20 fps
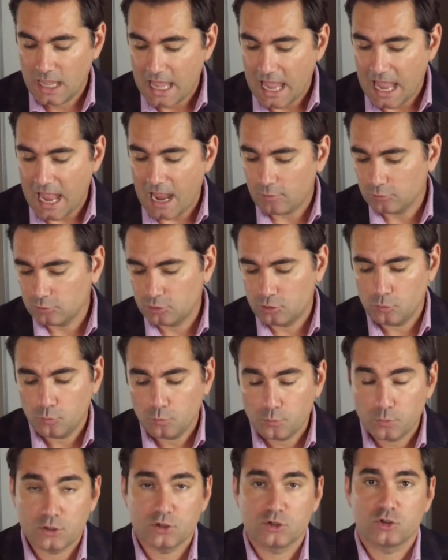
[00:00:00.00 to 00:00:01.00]
How to
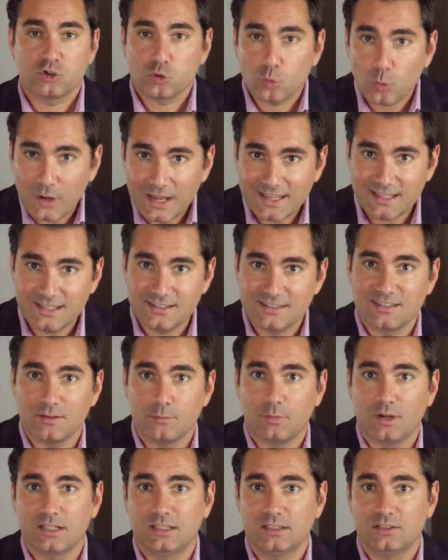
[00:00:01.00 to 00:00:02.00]
persuade
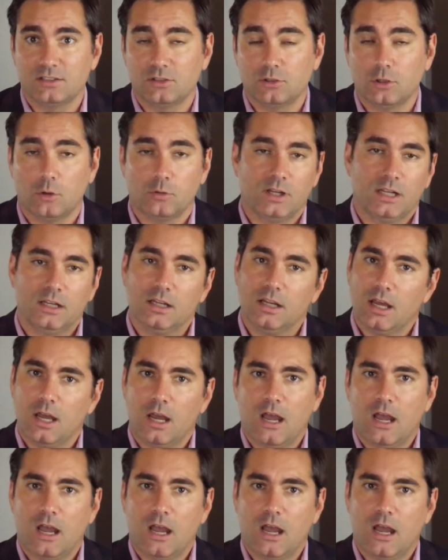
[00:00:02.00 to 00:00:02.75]
somebody to donate.